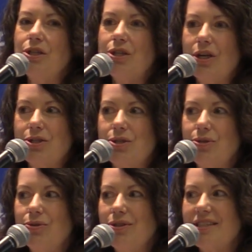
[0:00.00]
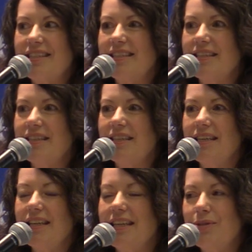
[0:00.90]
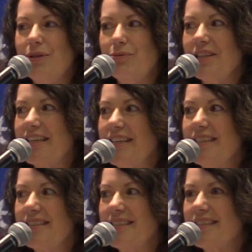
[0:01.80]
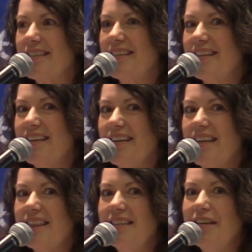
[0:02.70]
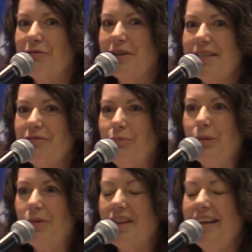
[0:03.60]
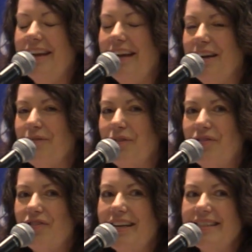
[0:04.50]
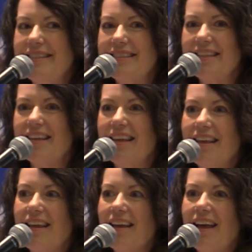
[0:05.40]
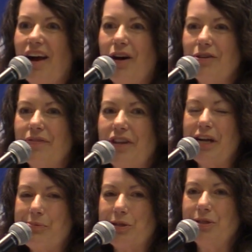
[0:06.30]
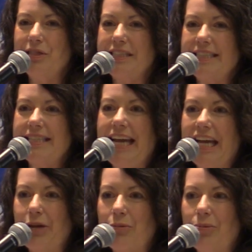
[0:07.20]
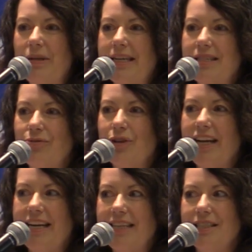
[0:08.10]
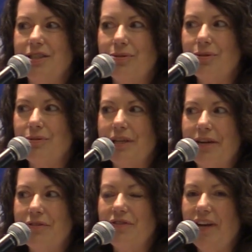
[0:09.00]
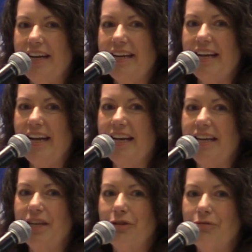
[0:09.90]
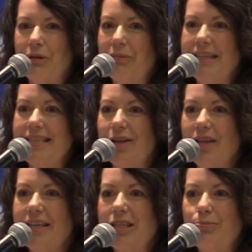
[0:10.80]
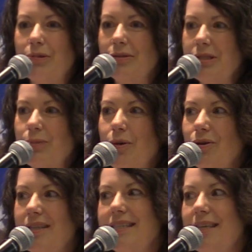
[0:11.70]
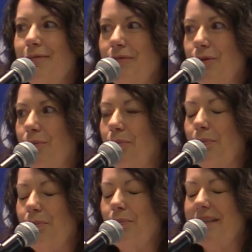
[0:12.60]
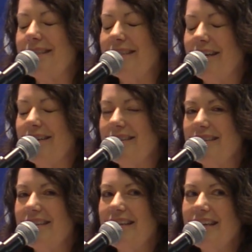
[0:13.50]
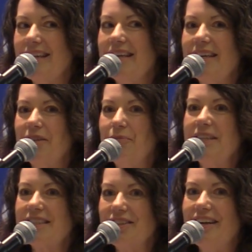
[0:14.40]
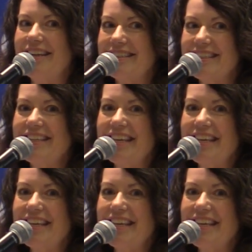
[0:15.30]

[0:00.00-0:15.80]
To all the students, that's what it really is. The networks of people that I have, the friends, all of opportunities came because of what I got to do through the FFA. And I know it might sound like it's blowing smoke to some of you, but it's not. It means a lot.